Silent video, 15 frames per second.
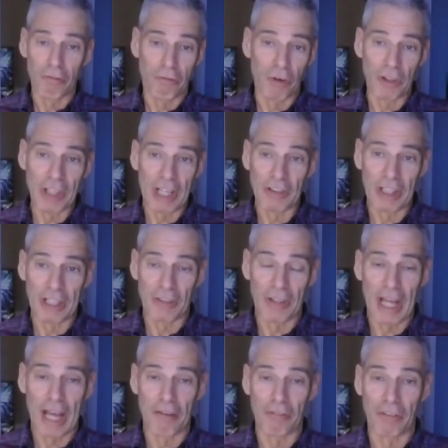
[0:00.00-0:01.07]
for identity
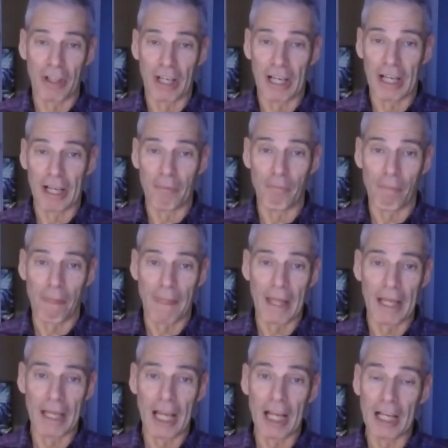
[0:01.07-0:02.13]
theft. Mm-hmm. Uh,
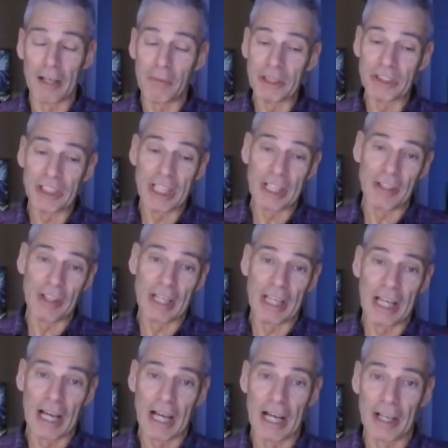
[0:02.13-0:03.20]
and in BC,
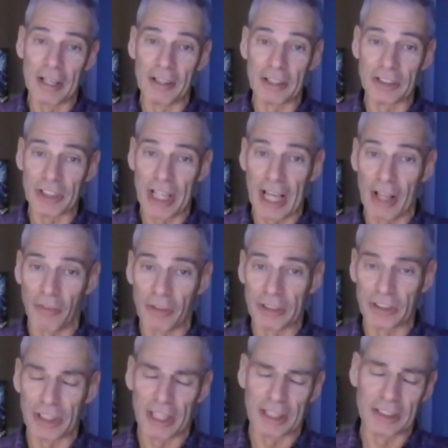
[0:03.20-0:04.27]
the uh, it's a health,
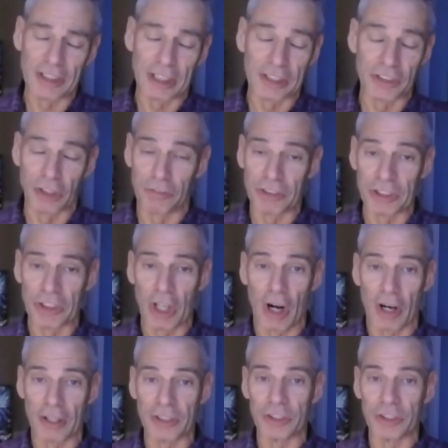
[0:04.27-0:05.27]
it's not, it's a services card.